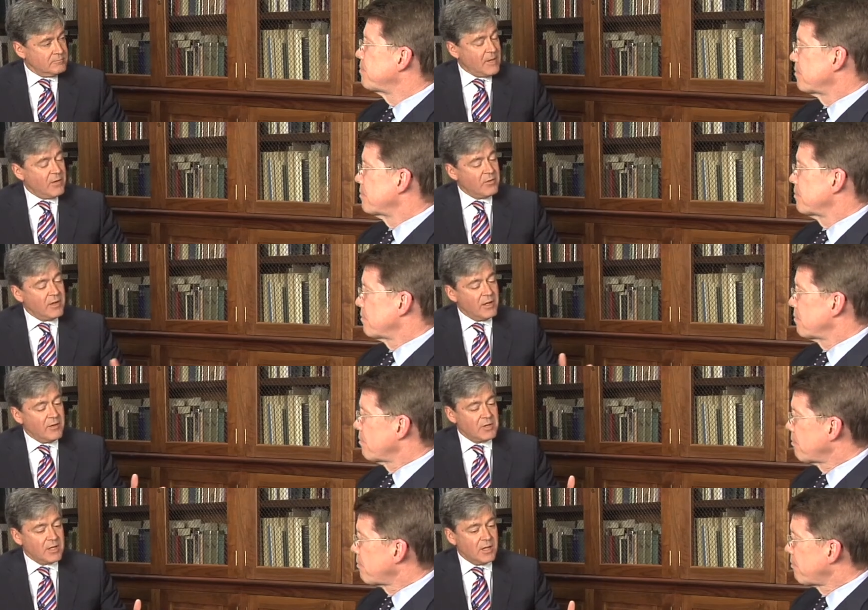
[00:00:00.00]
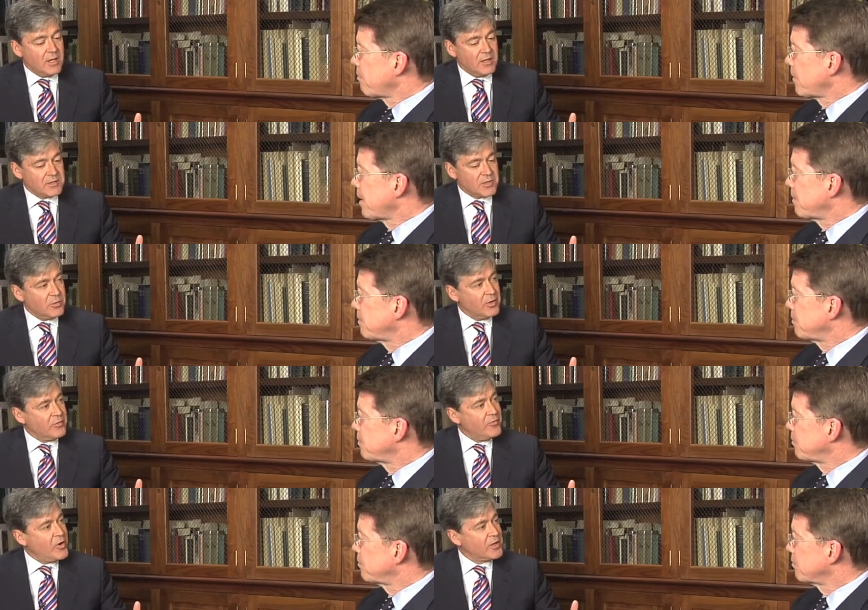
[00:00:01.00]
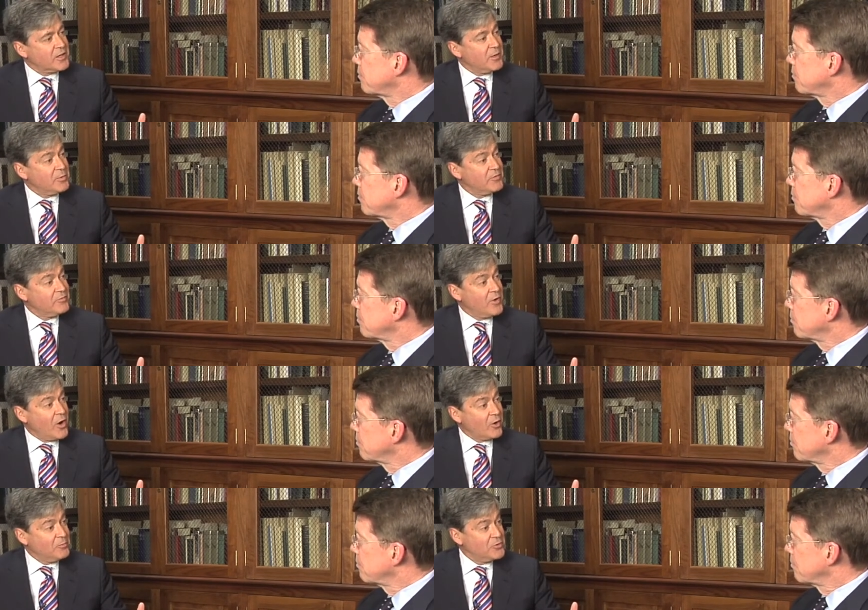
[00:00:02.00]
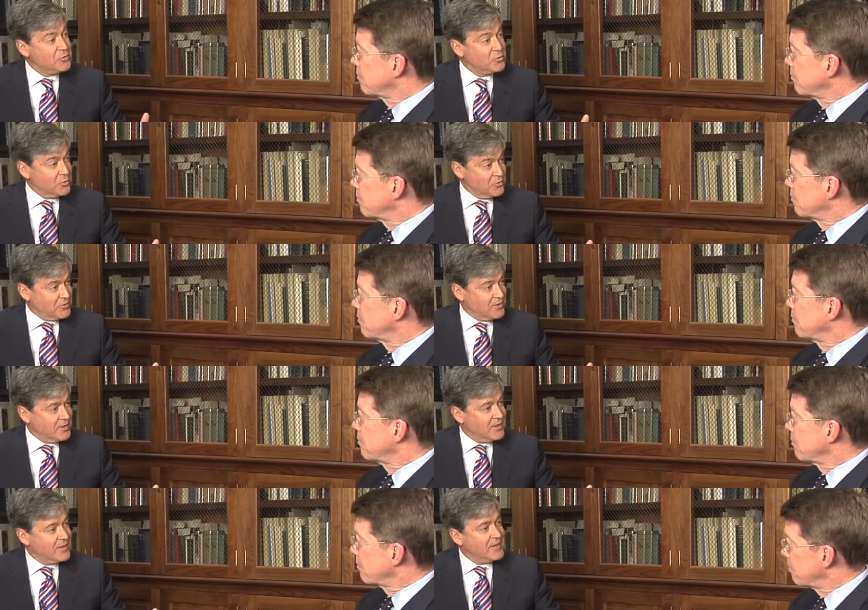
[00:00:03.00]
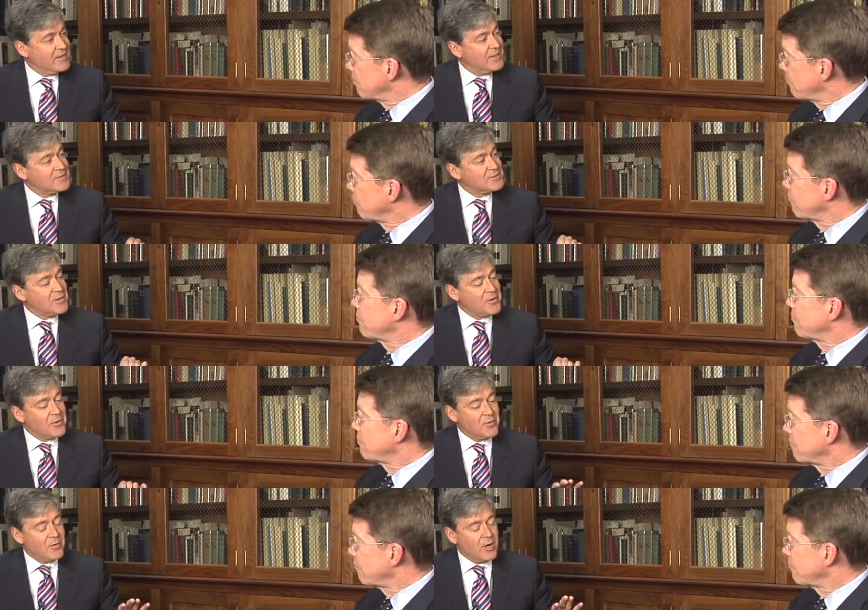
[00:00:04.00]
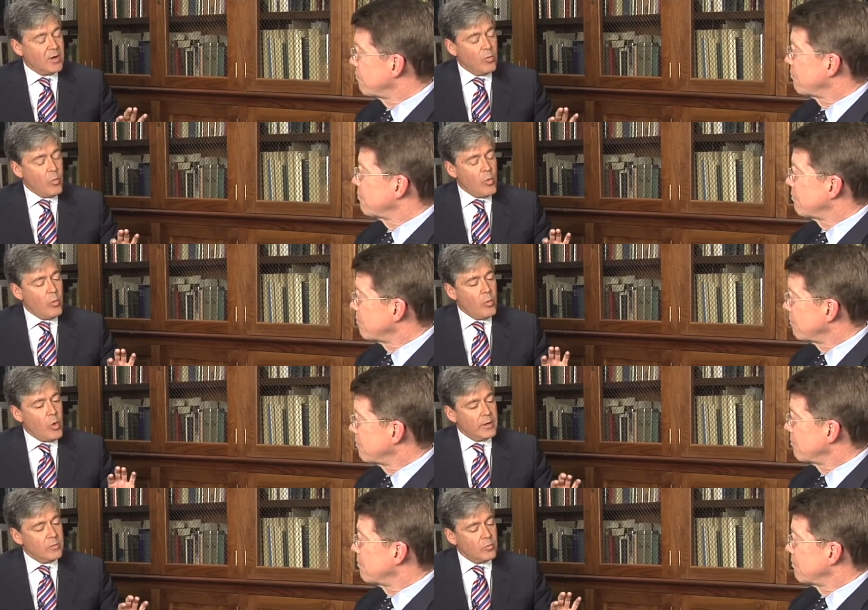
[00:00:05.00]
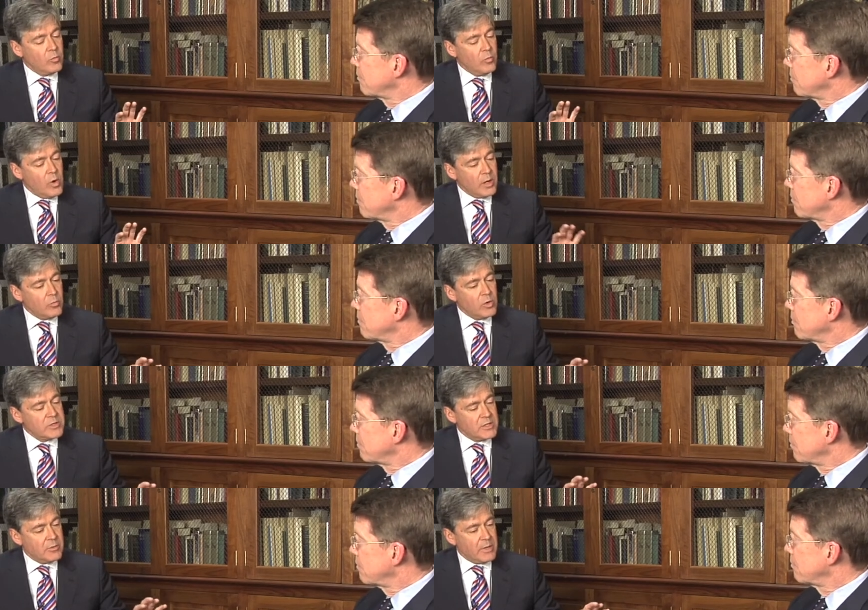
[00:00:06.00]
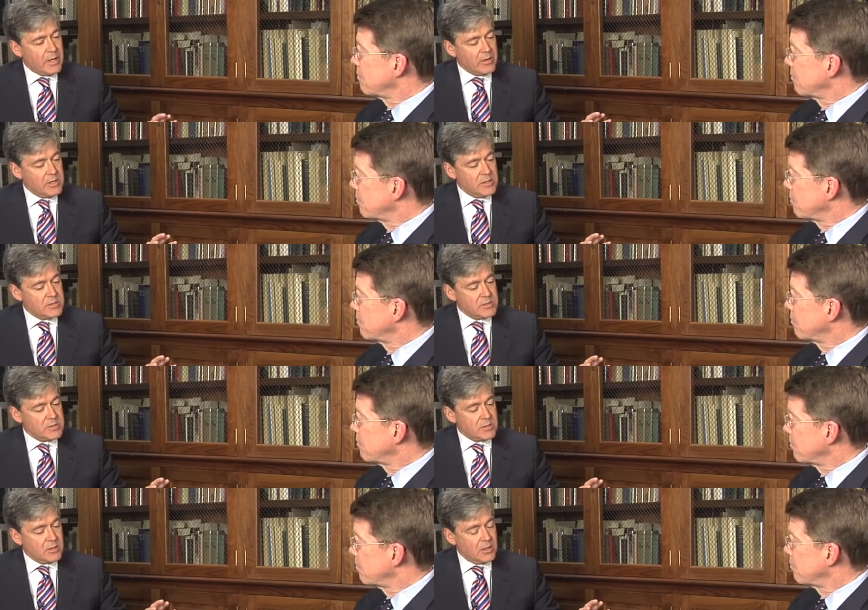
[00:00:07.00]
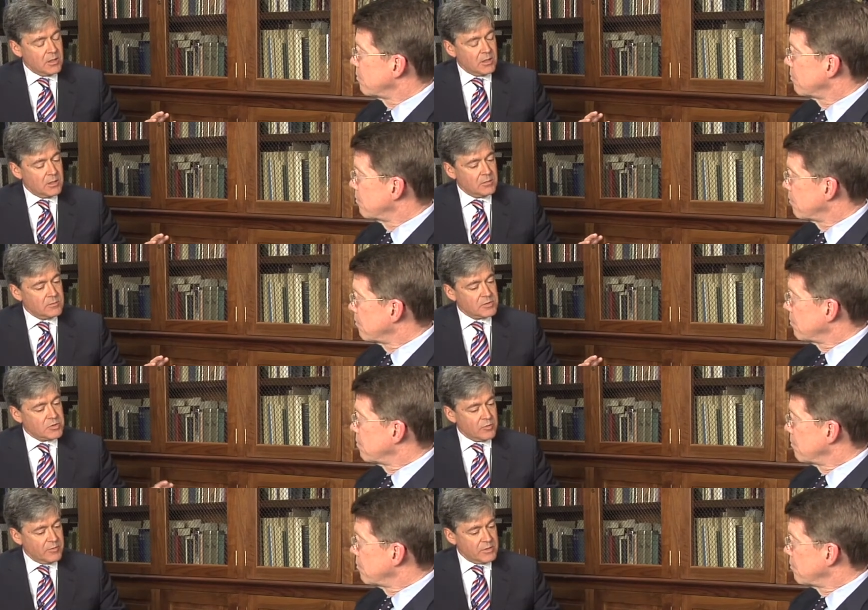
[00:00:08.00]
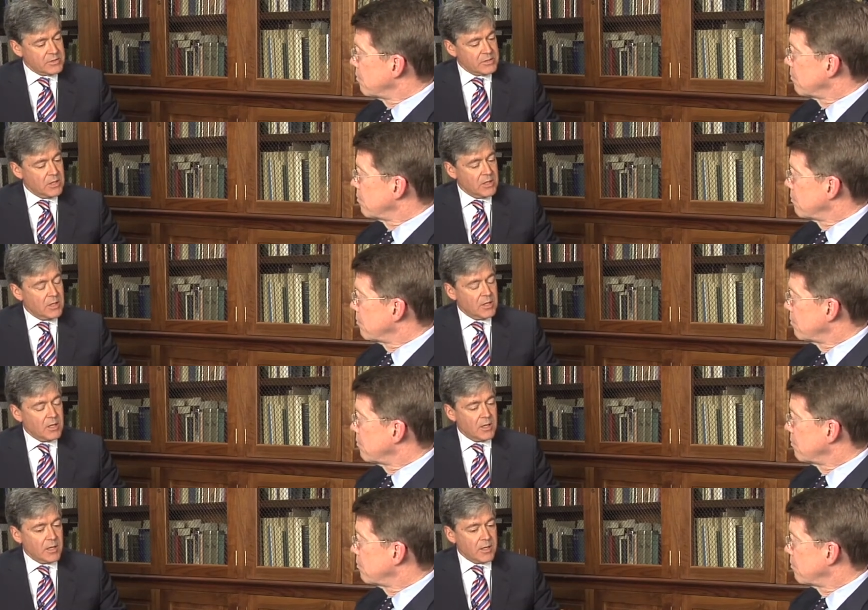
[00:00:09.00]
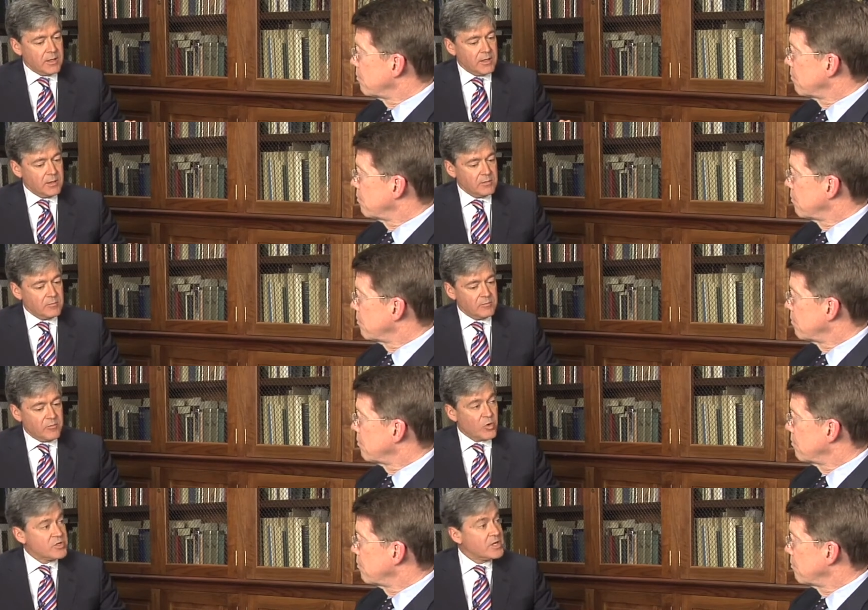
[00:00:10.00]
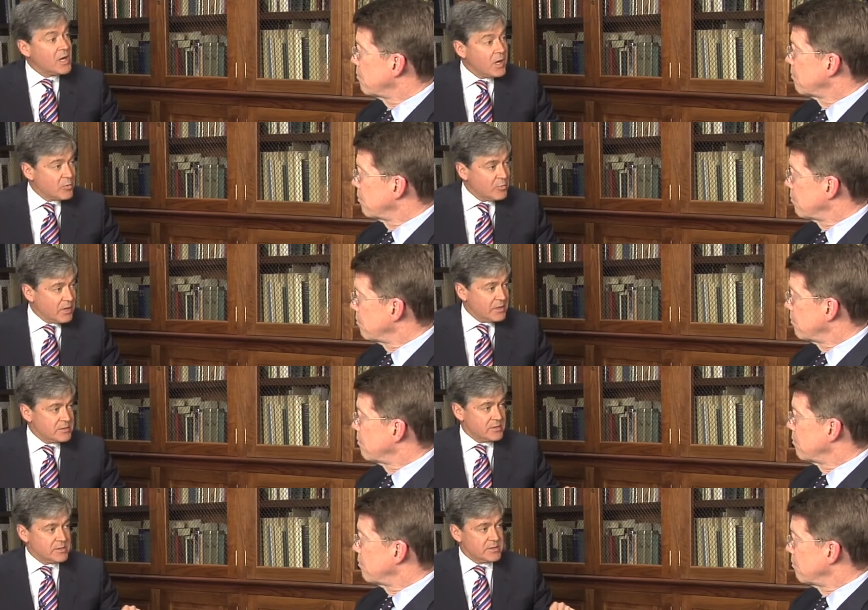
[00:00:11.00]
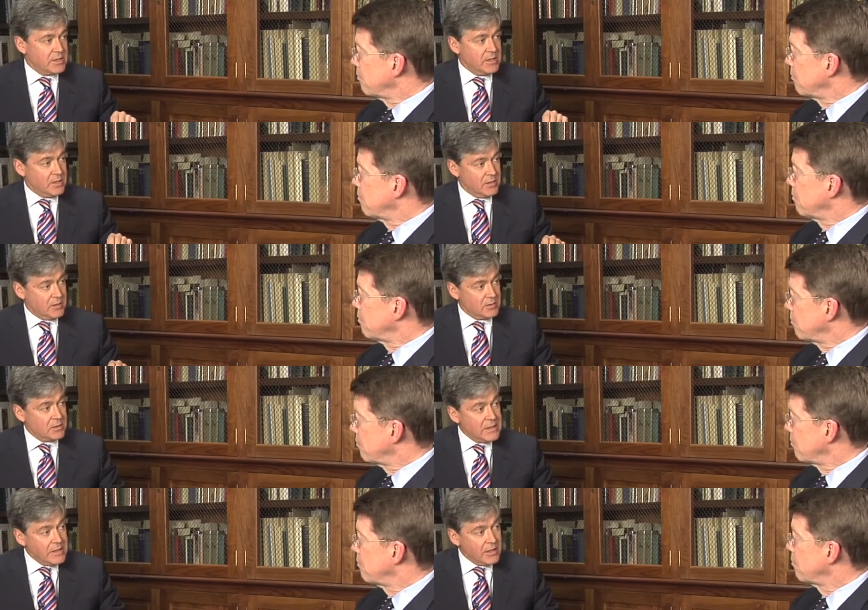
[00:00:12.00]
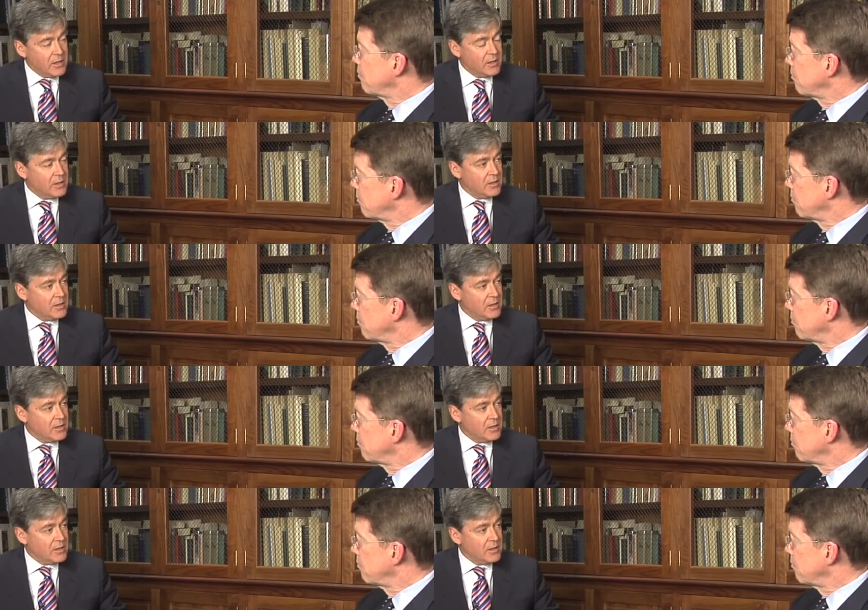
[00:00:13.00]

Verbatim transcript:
Speaker 1: Now, Henry Clay in his career fought a couple of armed duels. So, what, what was it about his uh, service uh, in forging compromises, in leading